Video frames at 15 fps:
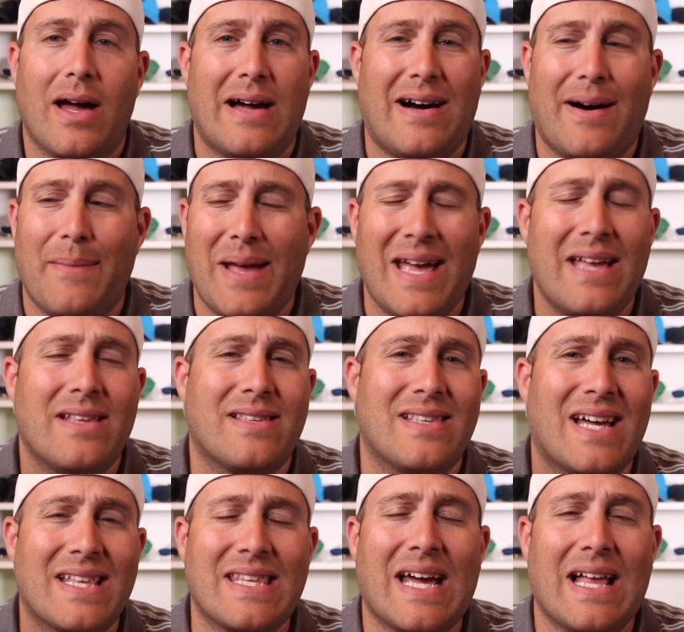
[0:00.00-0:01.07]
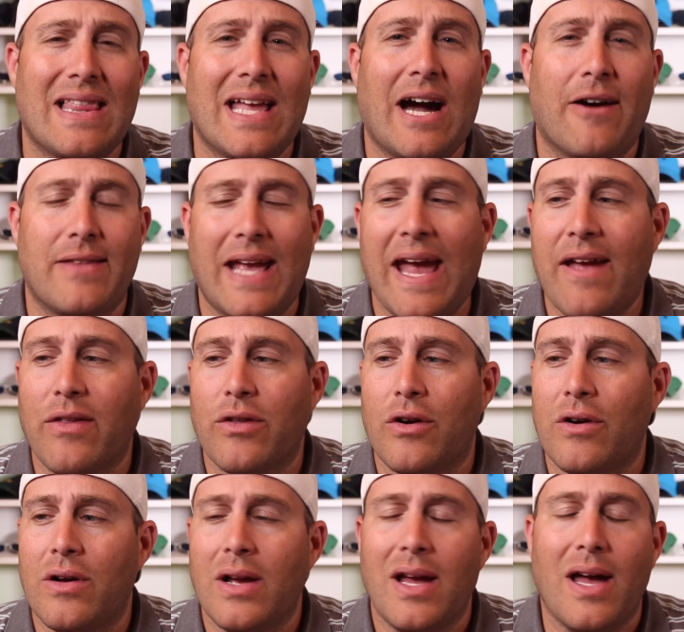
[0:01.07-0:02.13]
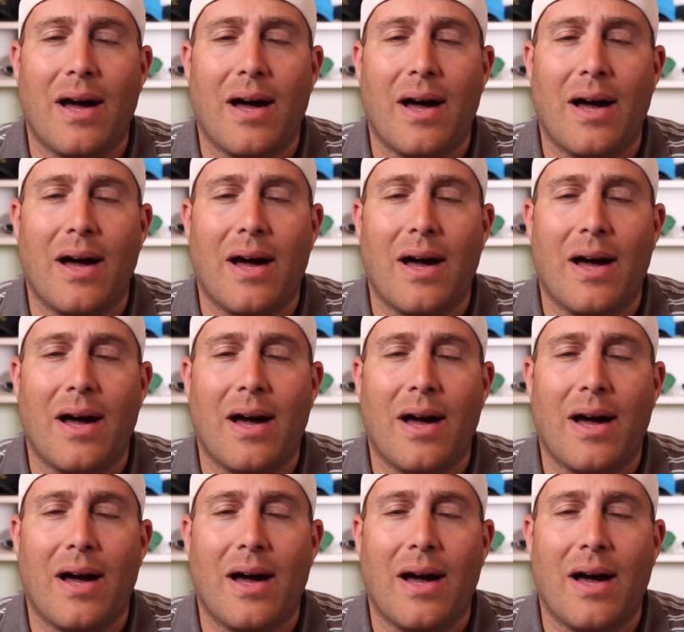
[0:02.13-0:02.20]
And it's not that loud either.